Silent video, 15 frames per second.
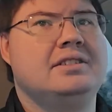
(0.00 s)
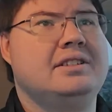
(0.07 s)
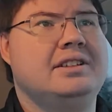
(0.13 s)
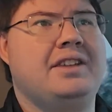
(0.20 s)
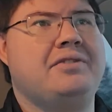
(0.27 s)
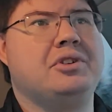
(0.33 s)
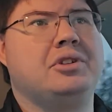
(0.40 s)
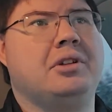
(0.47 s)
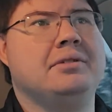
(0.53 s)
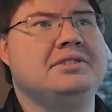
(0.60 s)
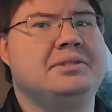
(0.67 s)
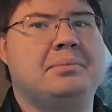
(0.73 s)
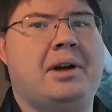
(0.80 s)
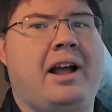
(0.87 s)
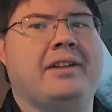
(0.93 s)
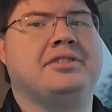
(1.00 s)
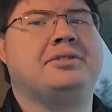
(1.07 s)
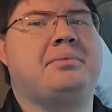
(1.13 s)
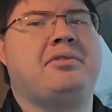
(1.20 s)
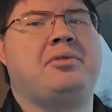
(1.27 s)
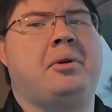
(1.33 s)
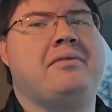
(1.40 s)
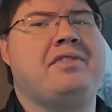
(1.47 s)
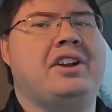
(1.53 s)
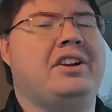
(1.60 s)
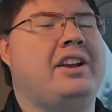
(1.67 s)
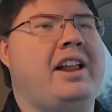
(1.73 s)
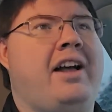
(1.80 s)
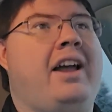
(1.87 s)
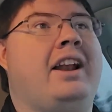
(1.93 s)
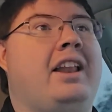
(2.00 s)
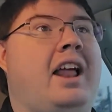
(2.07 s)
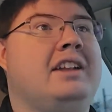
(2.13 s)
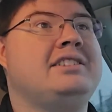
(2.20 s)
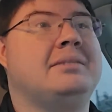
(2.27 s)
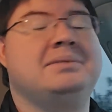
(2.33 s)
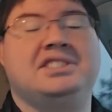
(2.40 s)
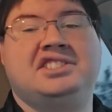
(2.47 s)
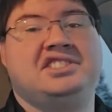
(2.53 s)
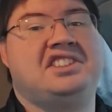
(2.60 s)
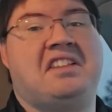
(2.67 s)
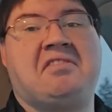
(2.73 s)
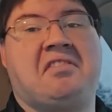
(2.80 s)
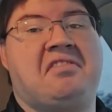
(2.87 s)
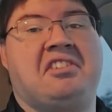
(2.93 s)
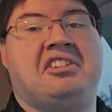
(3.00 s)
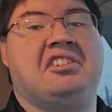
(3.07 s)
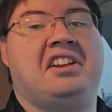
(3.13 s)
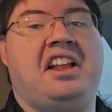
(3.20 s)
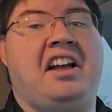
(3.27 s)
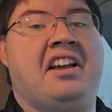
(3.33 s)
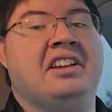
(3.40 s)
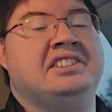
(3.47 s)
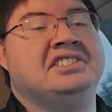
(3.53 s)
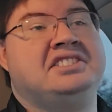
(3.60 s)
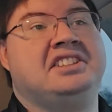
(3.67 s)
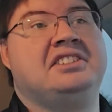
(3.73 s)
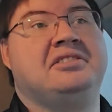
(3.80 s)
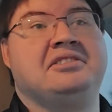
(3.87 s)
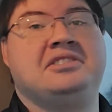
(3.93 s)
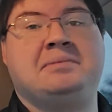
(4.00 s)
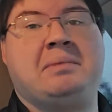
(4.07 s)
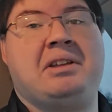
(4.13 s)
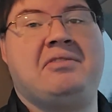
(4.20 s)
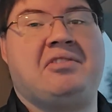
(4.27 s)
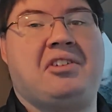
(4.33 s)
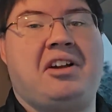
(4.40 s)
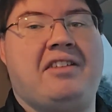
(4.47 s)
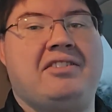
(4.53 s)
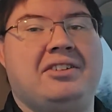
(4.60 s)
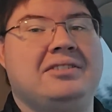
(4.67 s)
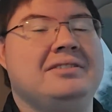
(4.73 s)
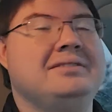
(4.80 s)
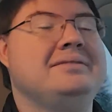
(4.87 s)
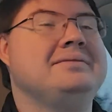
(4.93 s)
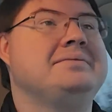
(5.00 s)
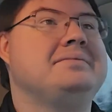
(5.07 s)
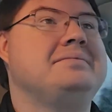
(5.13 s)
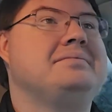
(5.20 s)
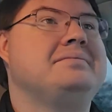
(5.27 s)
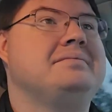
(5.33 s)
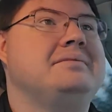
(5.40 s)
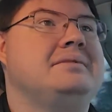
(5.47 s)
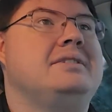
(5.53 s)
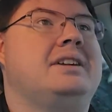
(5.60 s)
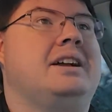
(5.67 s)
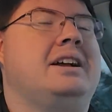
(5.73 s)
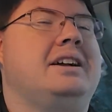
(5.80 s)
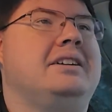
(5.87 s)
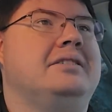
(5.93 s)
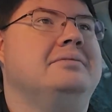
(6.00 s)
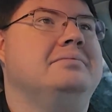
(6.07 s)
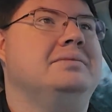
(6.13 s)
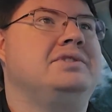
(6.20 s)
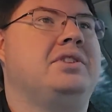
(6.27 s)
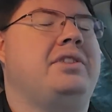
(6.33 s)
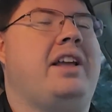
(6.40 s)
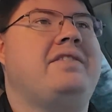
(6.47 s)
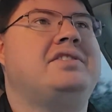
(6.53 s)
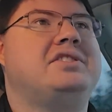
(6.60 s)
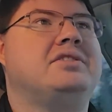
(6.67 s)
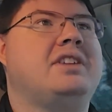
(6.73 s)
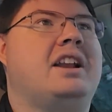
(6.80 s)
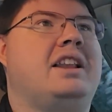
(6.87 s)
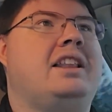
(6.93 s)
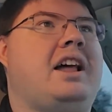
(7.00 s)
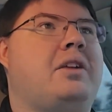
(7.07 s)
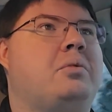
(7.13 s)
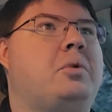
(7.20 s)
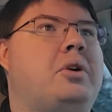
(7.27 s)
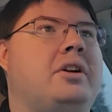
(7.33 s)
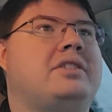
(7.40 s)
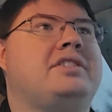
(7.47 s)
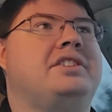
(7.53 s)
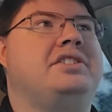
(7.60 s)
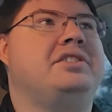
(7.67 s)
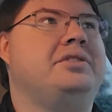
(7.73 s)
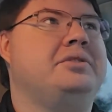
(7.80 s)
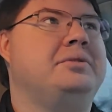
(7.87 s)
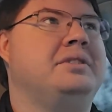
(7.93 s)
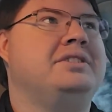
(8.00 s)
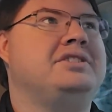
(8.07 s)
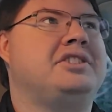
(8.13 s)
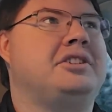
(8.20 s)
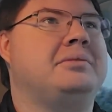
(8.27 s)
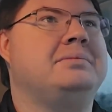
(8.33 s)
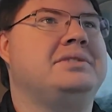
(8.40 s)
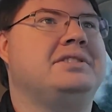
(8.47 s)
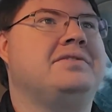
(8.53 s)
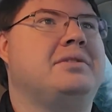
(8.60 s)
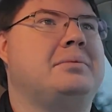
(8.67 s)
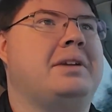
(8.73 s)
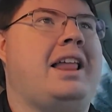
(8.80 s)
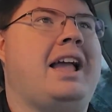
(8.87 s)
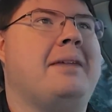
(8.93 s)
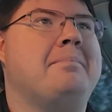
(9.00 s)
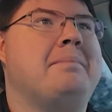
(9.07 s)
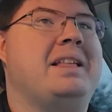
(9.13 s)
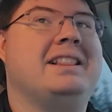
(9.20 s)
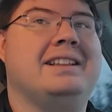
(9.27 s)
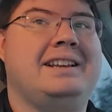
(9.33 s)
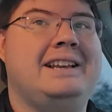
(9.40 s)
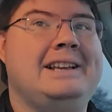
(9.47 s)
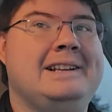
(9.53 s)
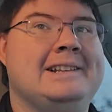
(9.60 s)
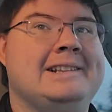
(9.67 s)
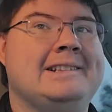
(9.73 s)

if you closed the browser before it figured it out. And a lot of times it just never figured it out. It'd just sit there and spin forever. So they've still got a lot of work to do in terms of the reliability